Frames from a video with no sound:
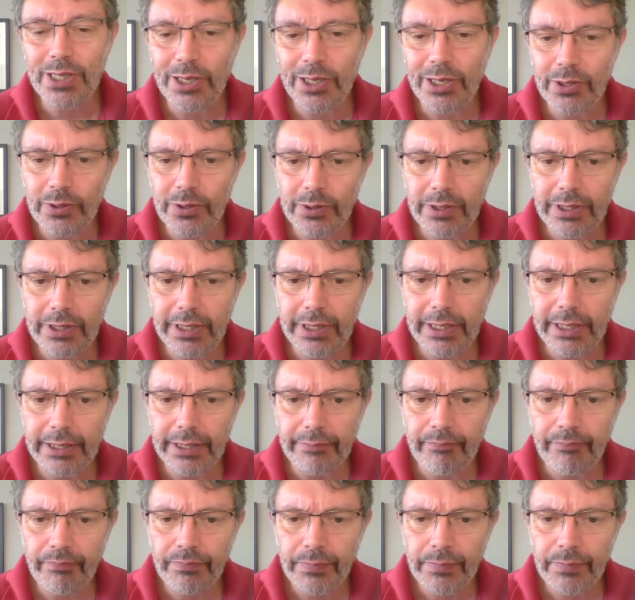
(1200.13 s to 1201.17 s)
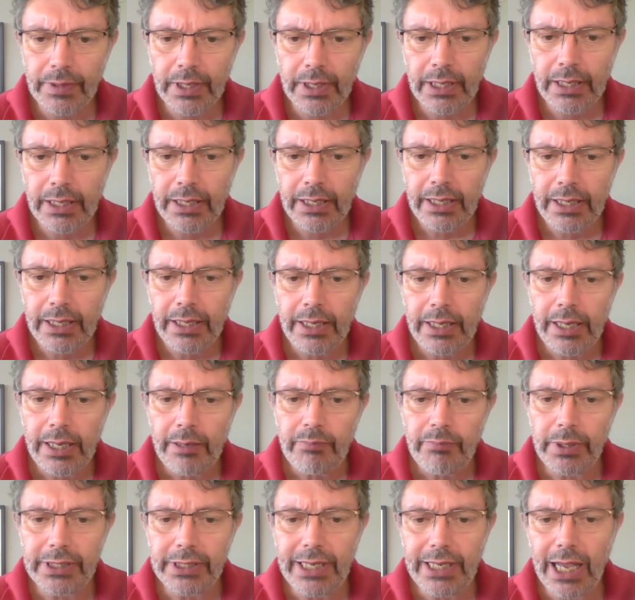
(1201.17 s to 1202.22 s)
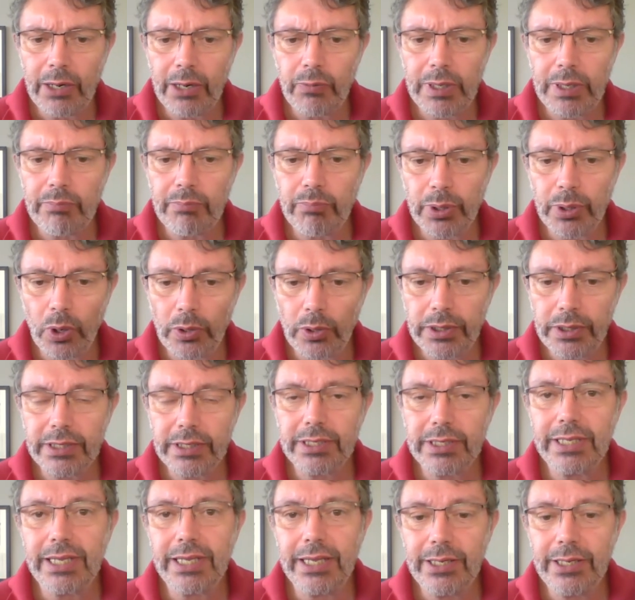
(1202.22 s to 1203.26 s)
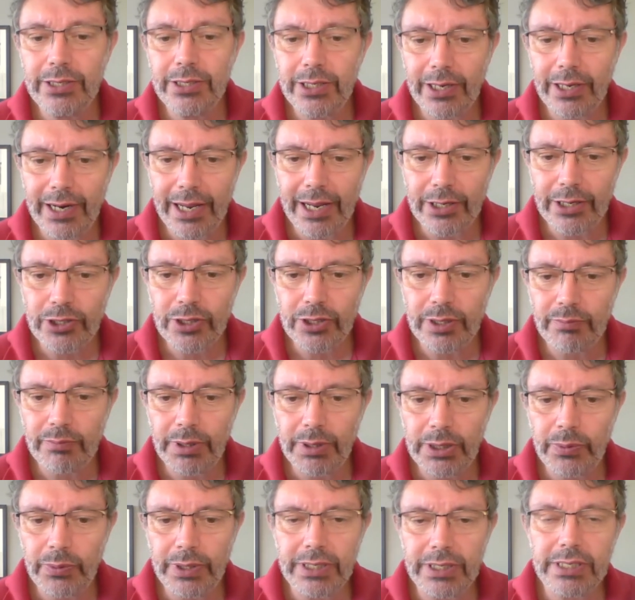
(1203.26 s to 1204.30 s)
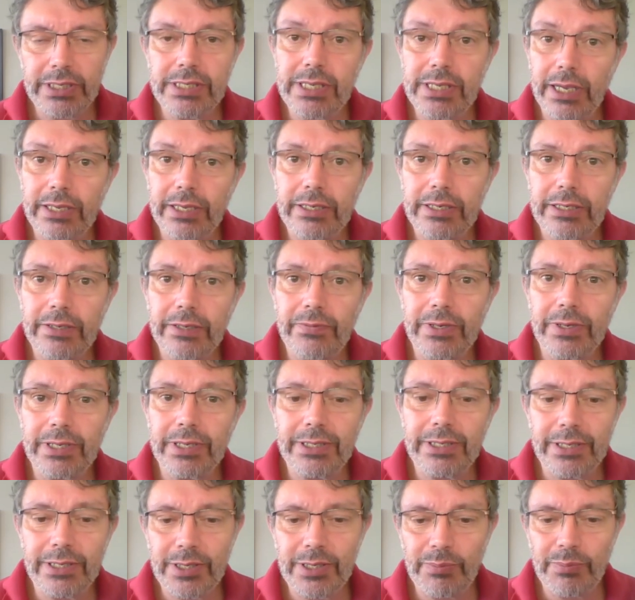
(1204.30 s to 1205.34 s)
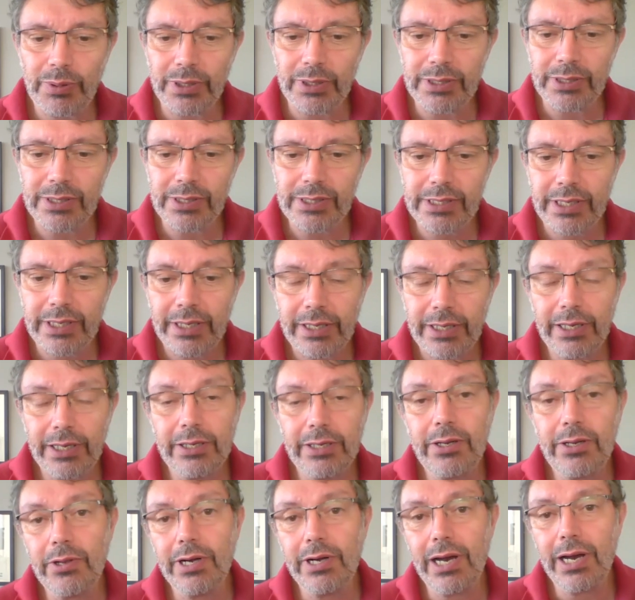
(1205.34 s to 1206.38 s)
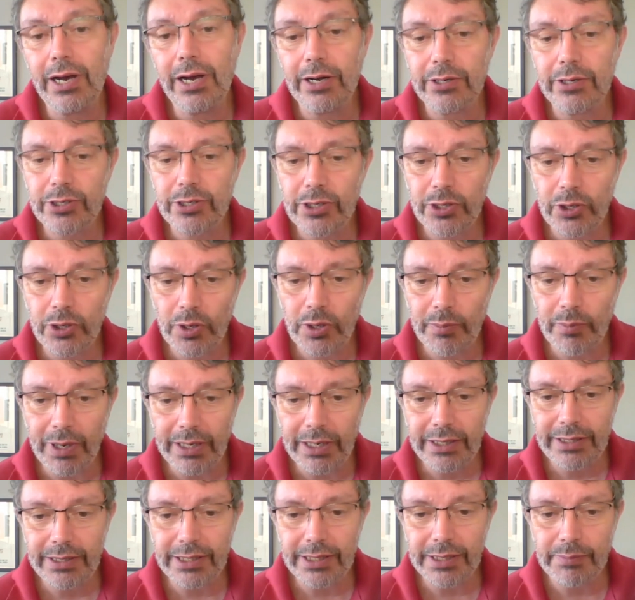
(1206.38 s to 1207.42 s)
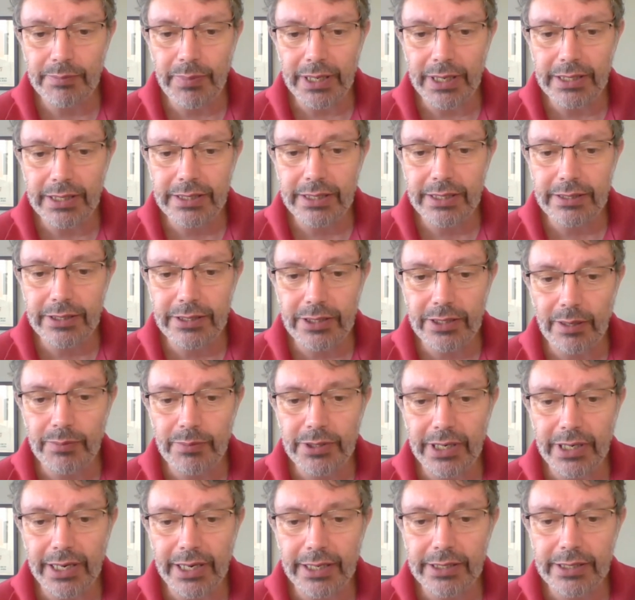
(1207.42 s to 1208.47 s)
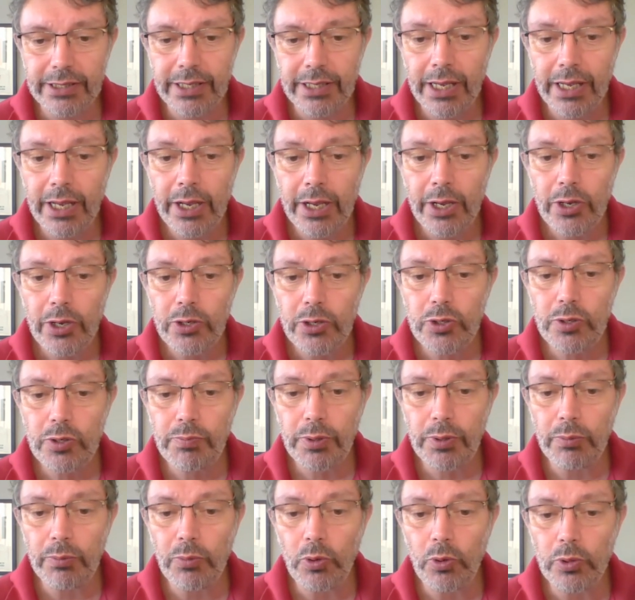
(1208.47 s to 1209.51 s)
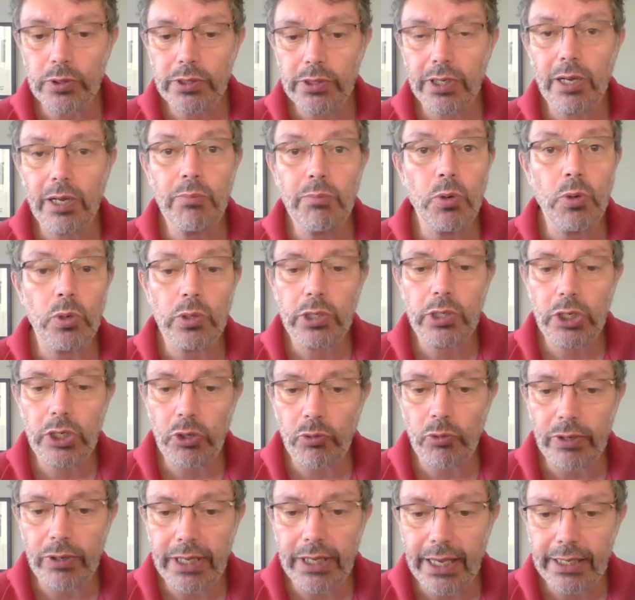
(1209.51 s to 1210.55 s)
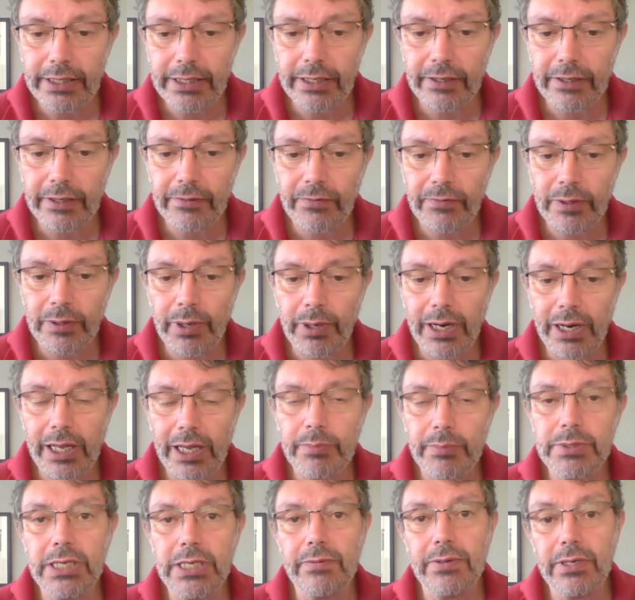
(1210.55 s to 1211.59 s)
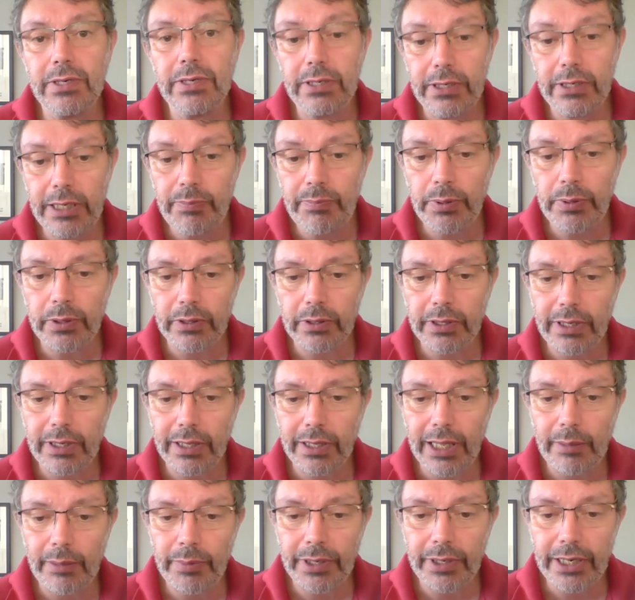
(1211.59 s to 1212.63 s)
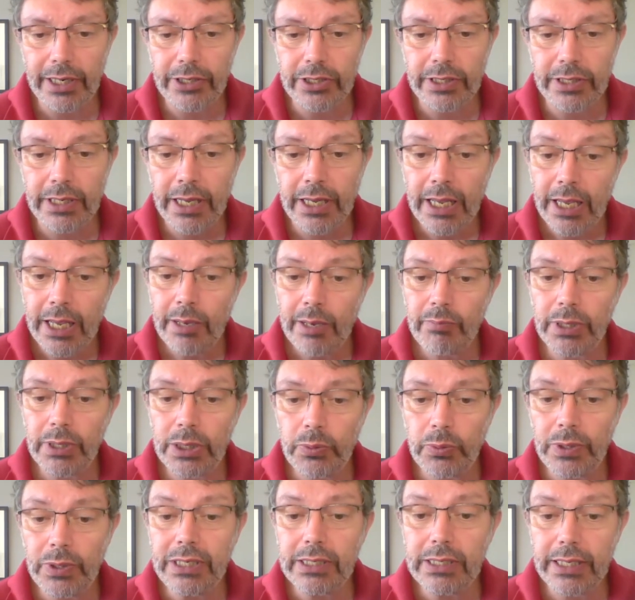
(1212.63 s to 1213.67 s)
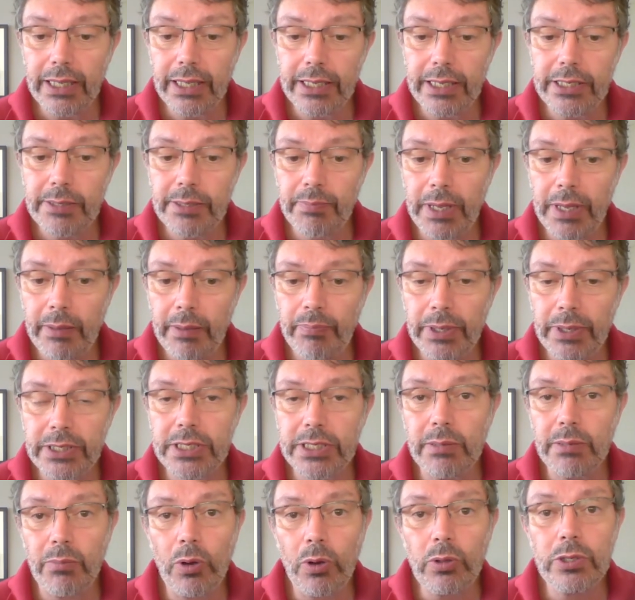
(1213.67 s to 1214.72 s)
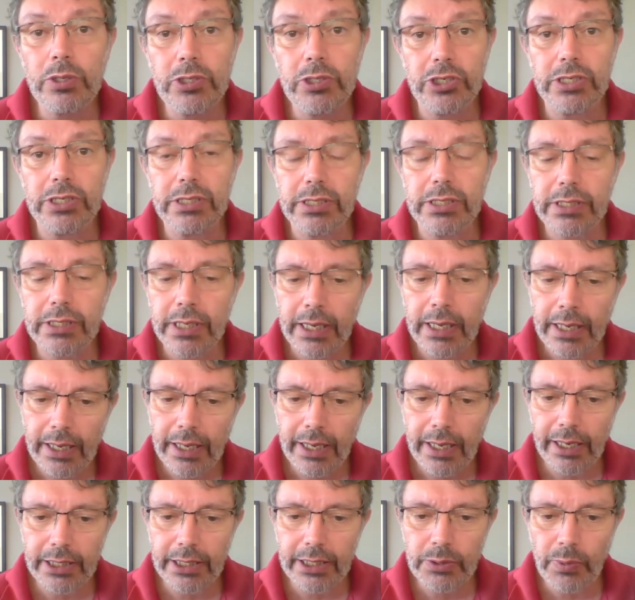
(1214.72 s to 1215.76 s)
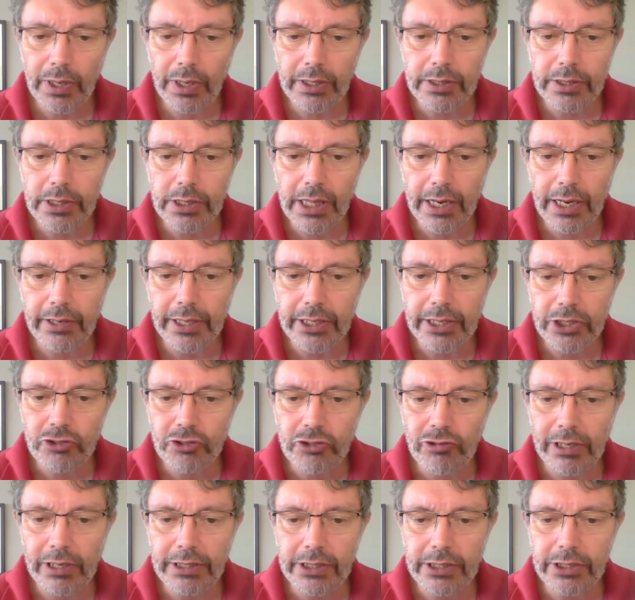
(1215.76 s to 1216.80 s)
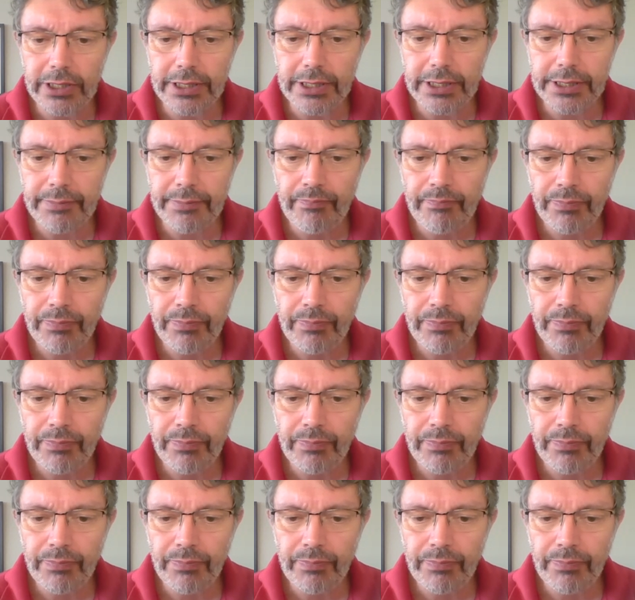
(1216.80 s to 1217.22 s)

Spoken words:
a good thing. But can we broaden the interaction between scientific disciplines and other arts and humanities-based subjects to promote a more creative and perhaps even deeper collaboration between epistemologies as well as learning strategies?